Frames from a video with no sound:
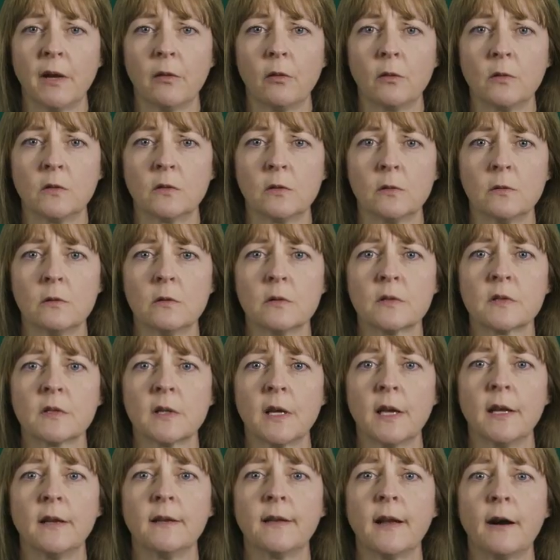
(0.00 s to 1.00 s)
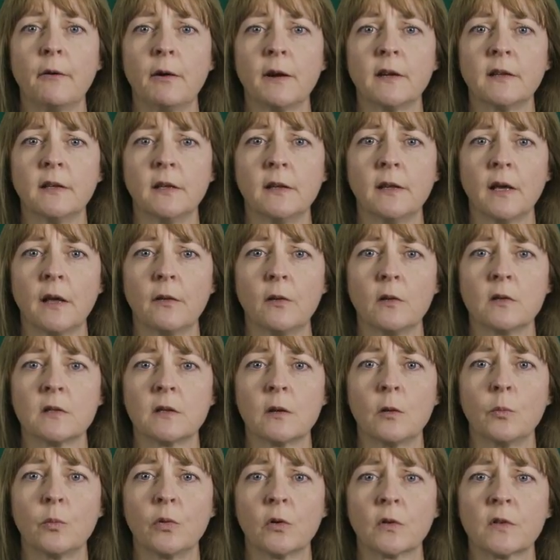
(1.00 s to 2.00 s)
by the source and directed at the
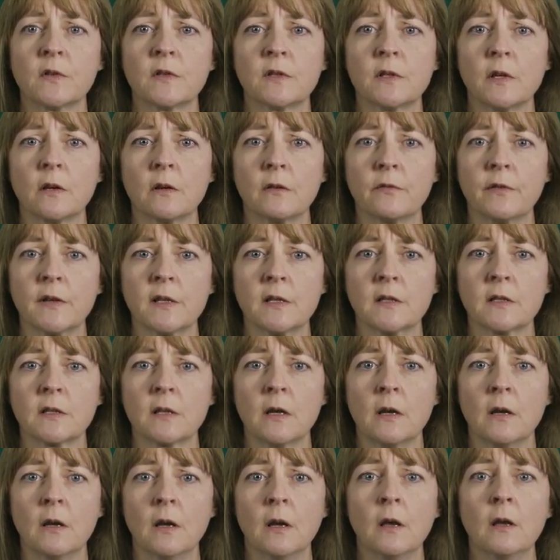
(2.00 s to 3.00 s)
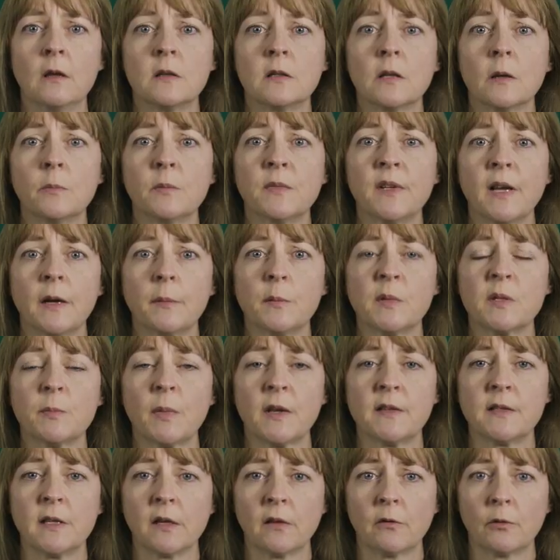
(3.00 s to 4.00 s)
sample's surface, sometimes
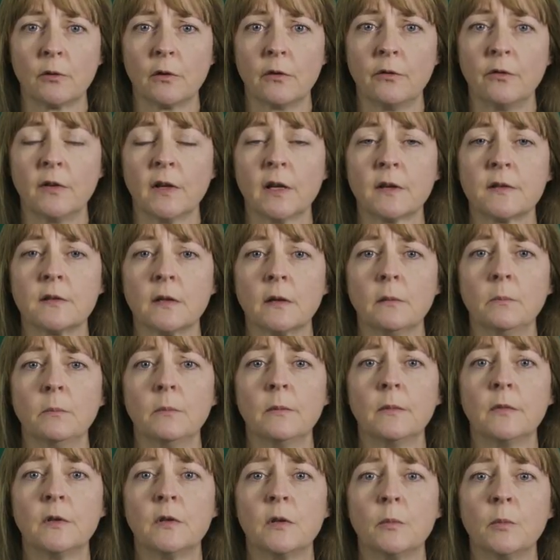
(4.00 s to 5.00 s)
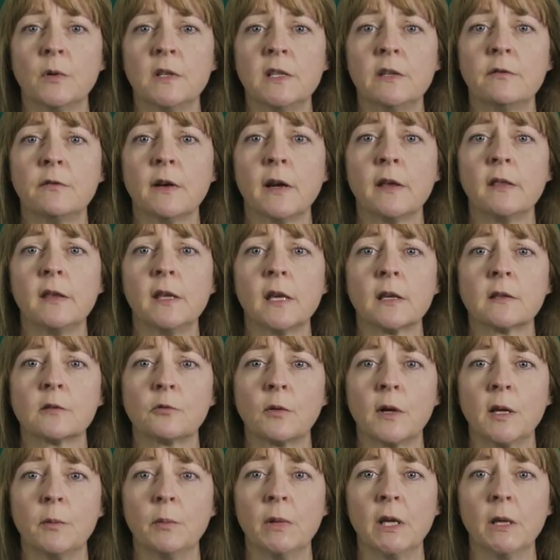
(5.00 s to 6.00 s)
passing through a filter to modify the
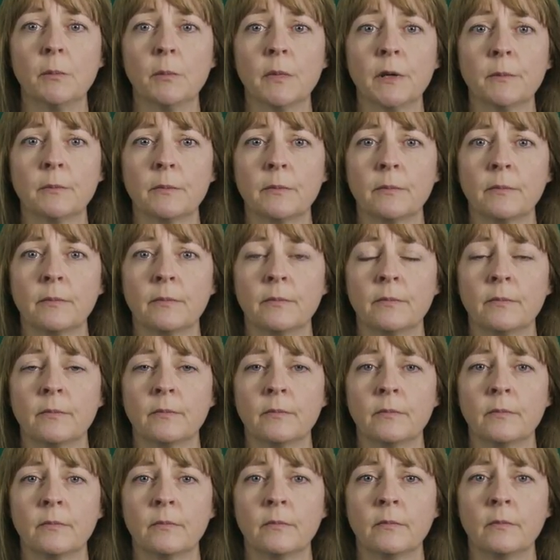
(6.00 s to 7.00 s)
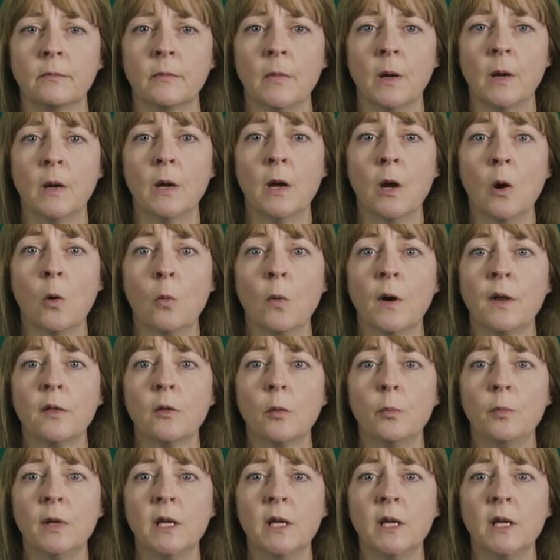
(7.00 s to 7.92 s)
X-ray beam. When the